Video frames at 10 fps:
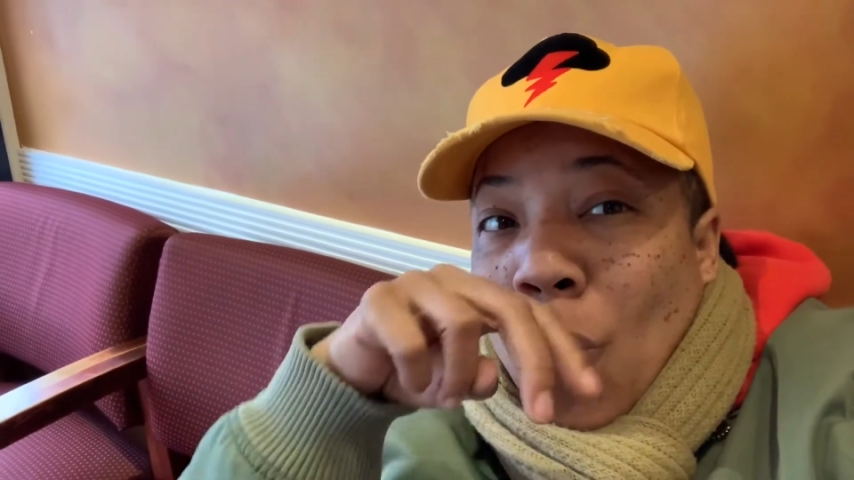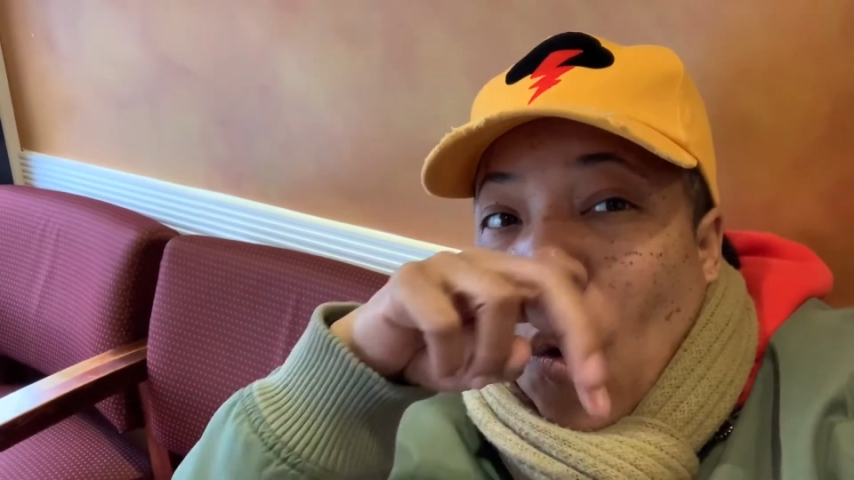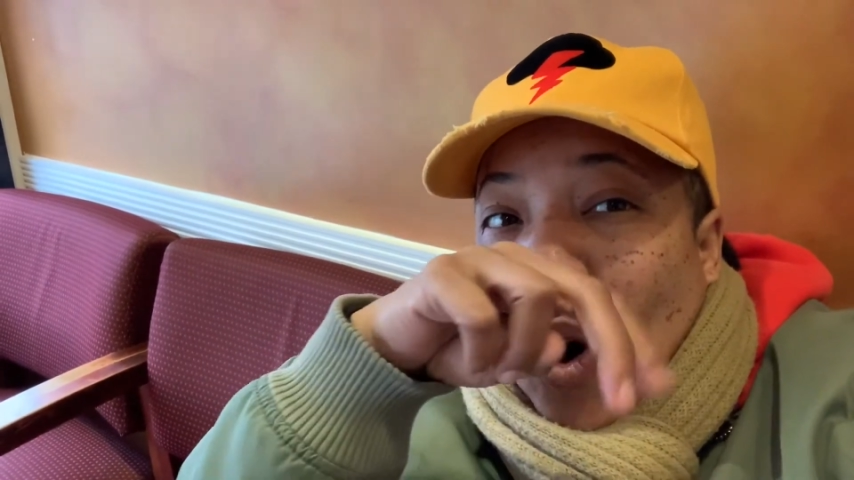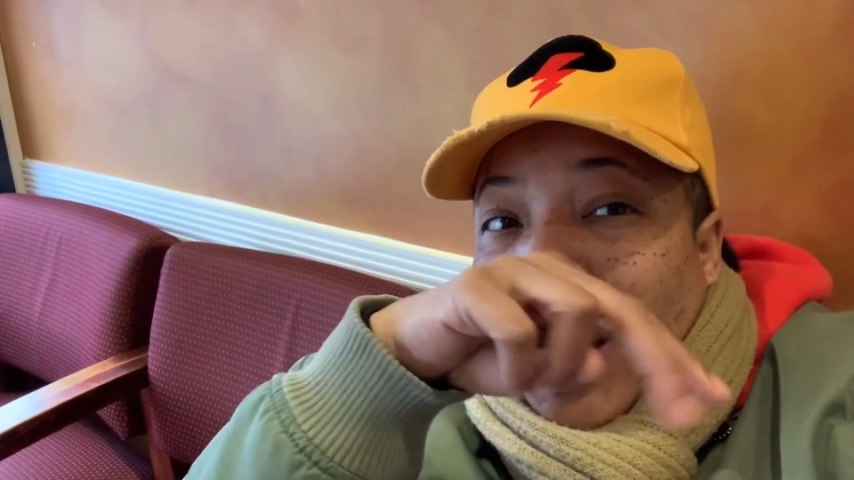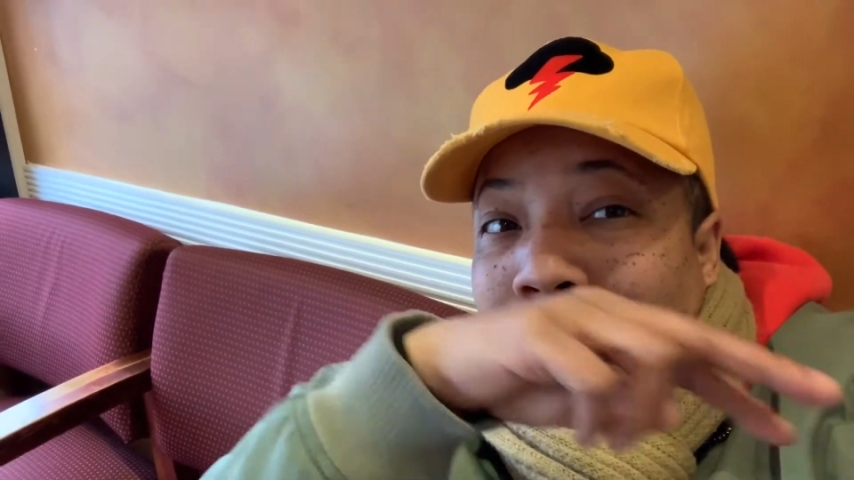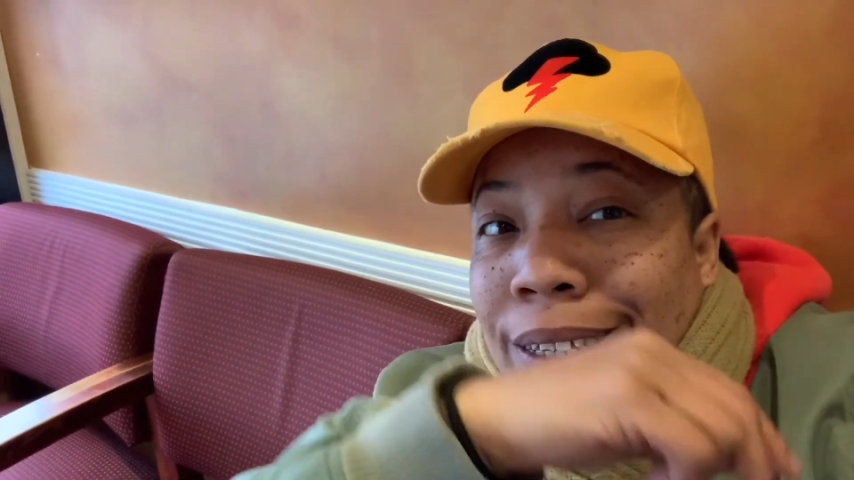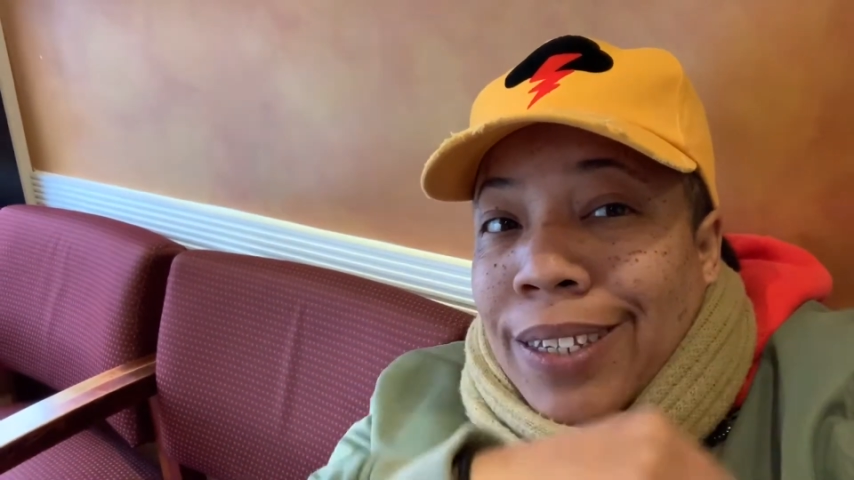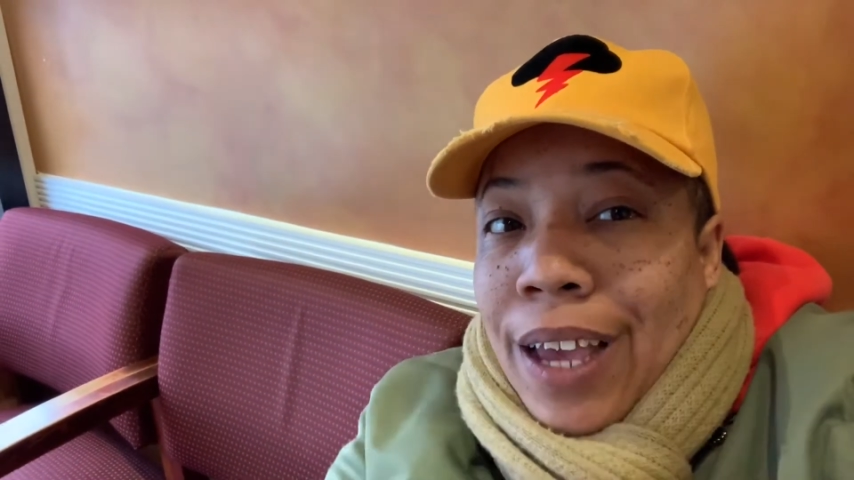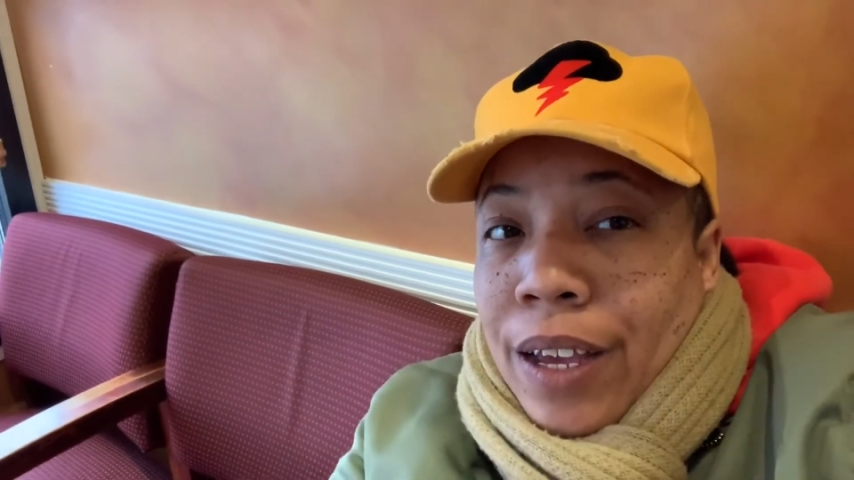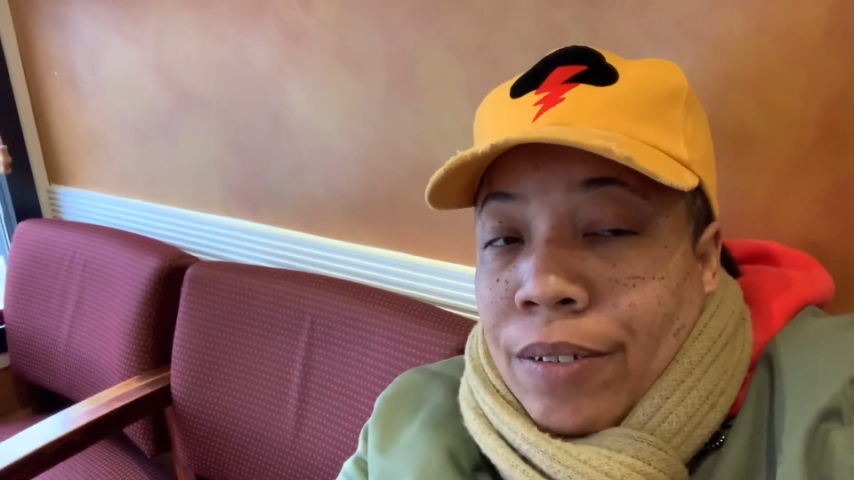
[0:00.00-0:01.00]
walking
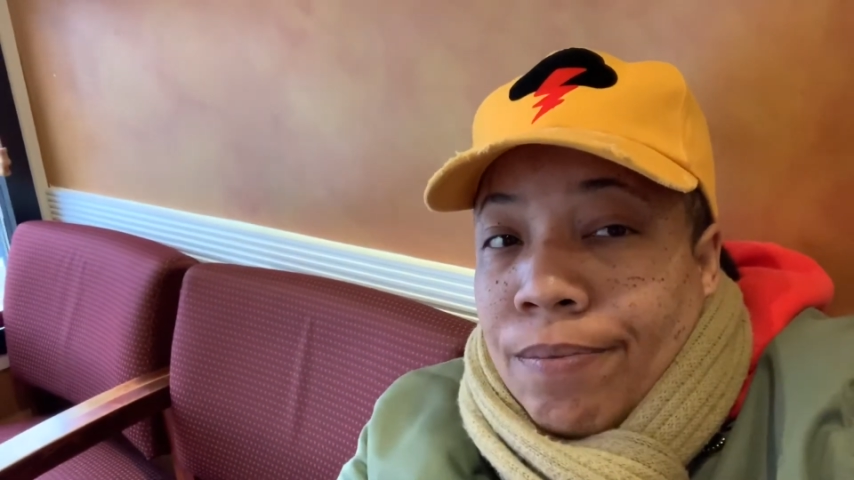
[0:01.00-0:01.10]
inside.